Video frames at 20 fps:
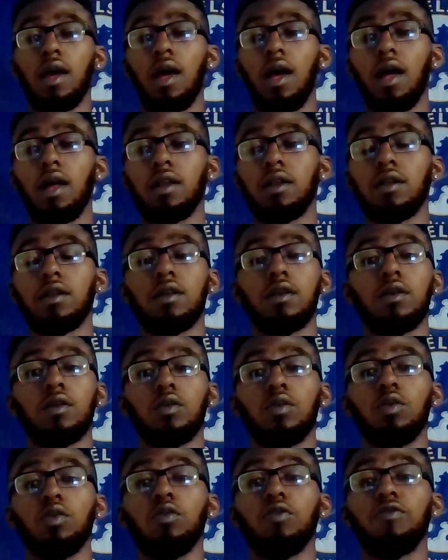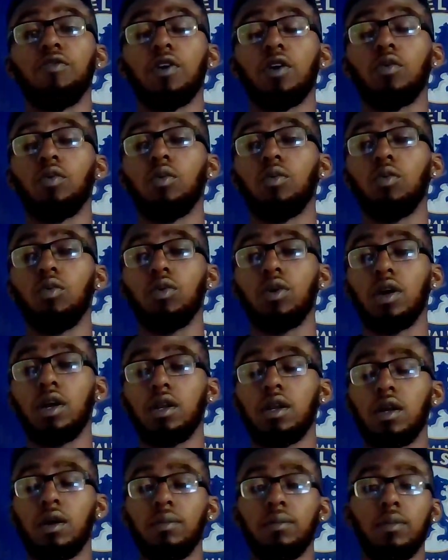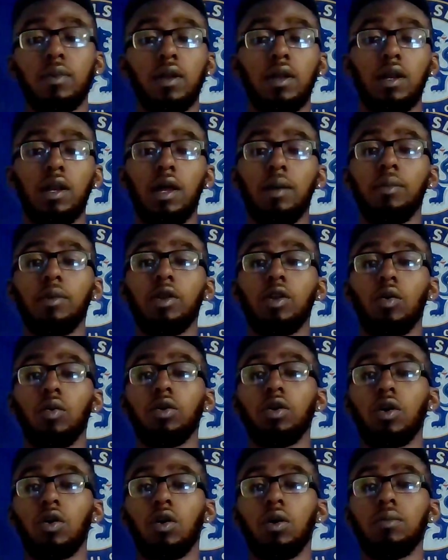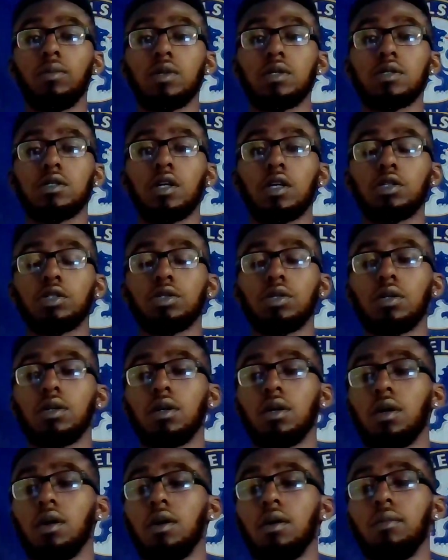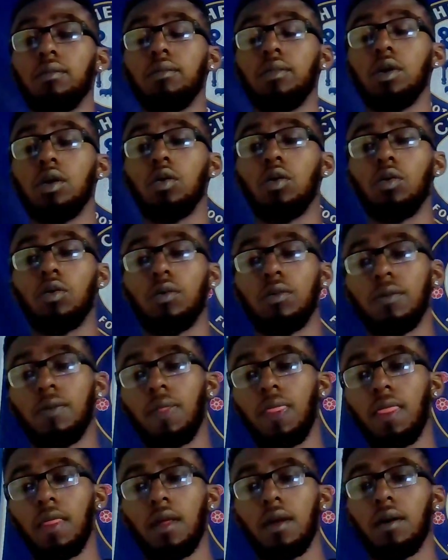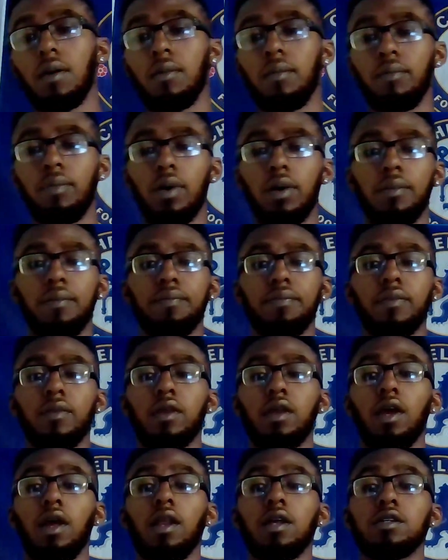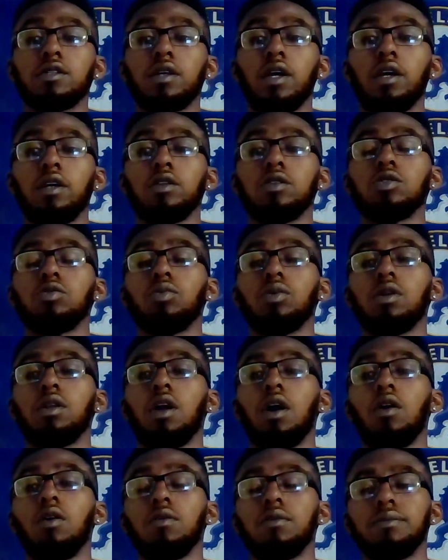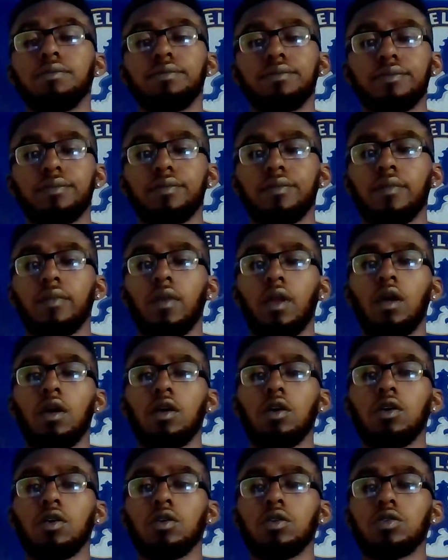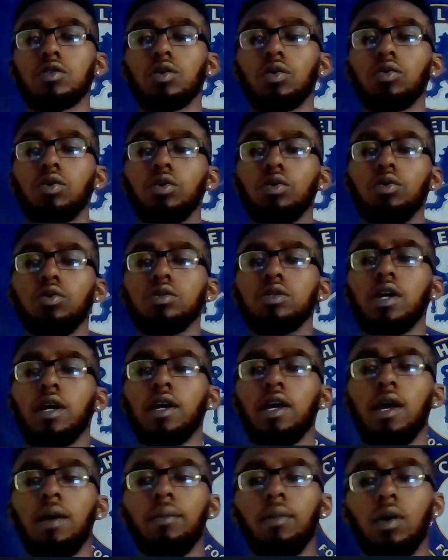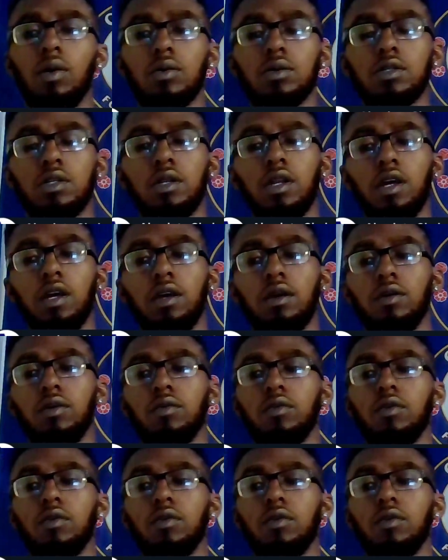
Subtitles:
and do you think we will get them? Let me know in the comment section below. But yeah, let's get into it now. So the news that came out today,